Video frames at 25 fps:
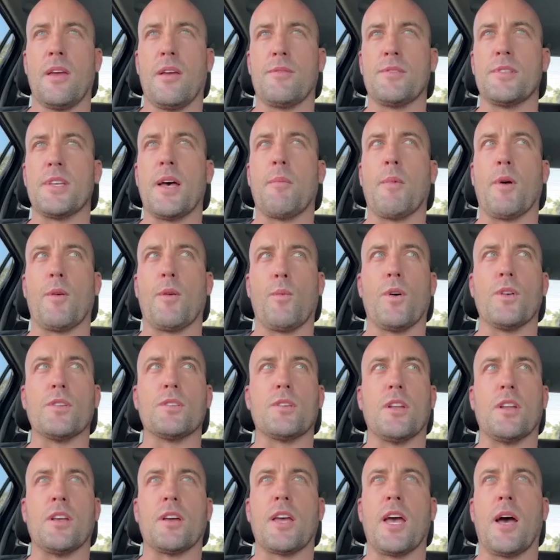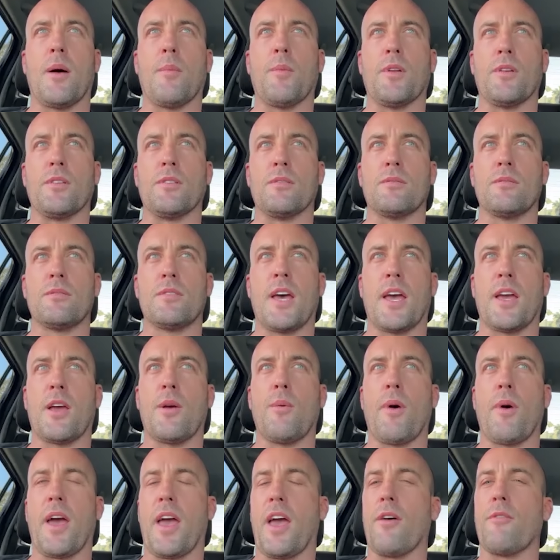someone was going to come and take
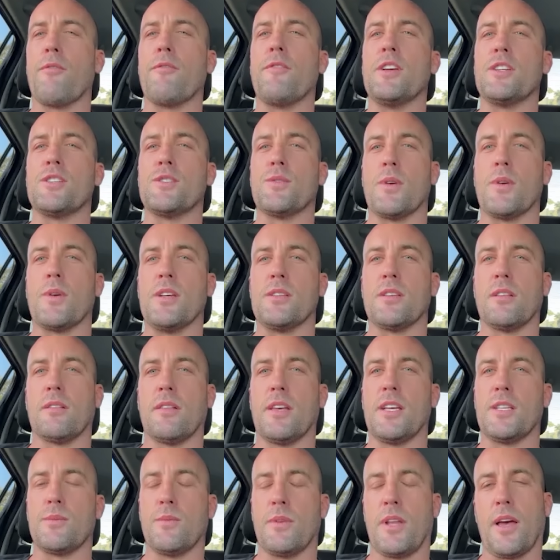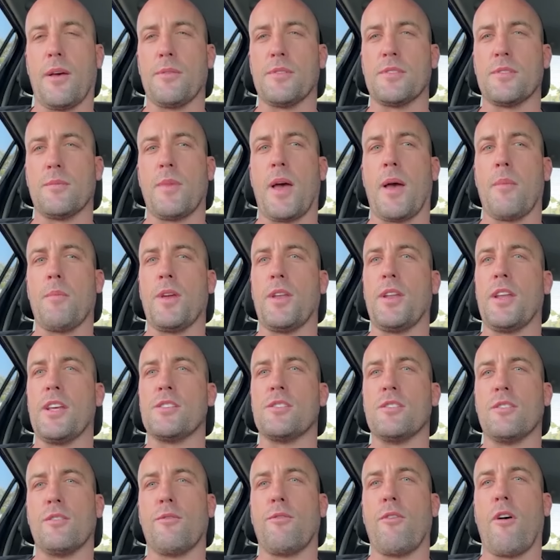away our fisheries, at least we'd have some
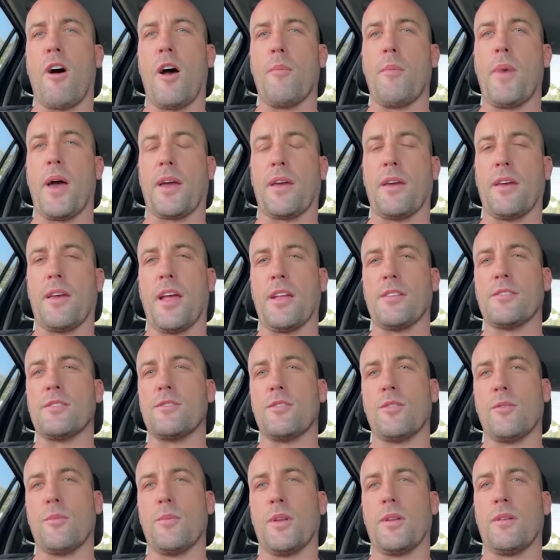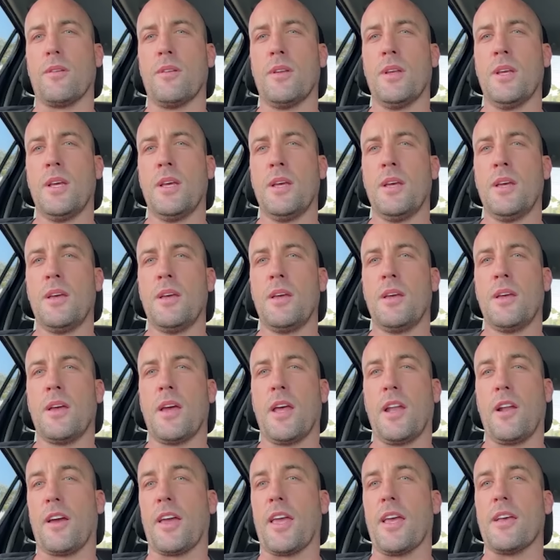ammunition to fight back against them.
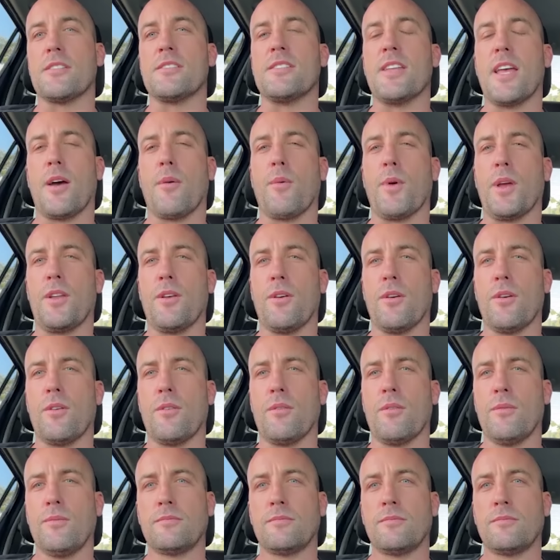And I guess now we do.